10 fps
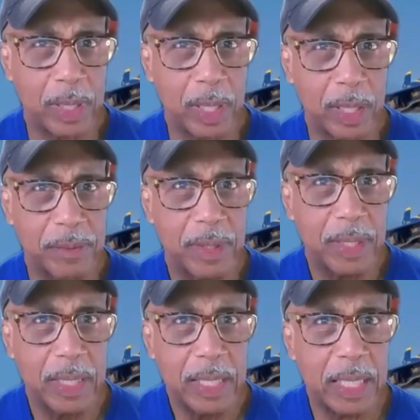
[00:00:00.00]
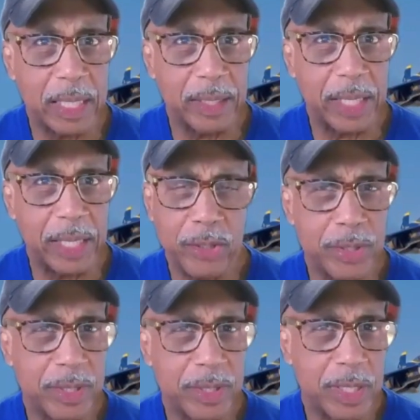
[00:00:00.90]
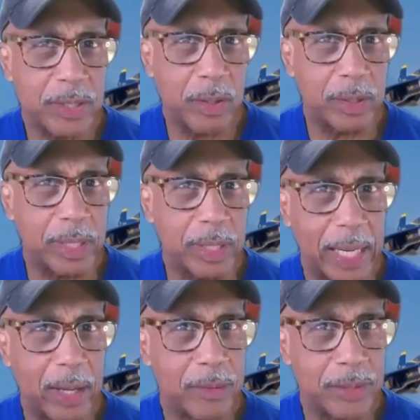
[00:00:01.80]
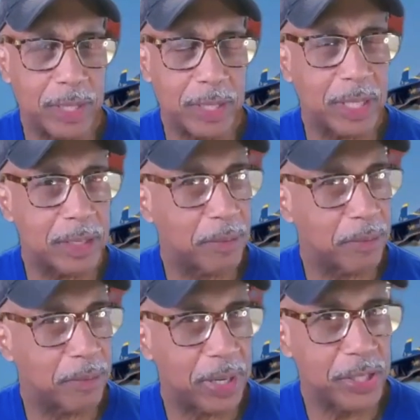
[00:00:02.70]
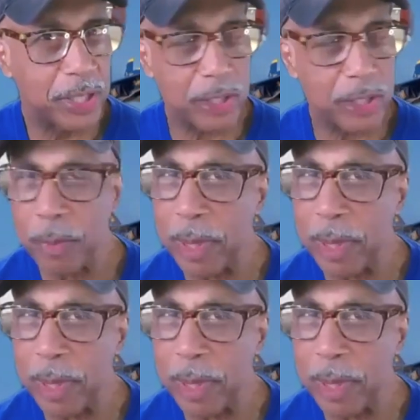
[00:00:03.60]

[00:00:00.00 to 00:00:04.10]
more productive, and nature is it's good to get out and just get some fresh air.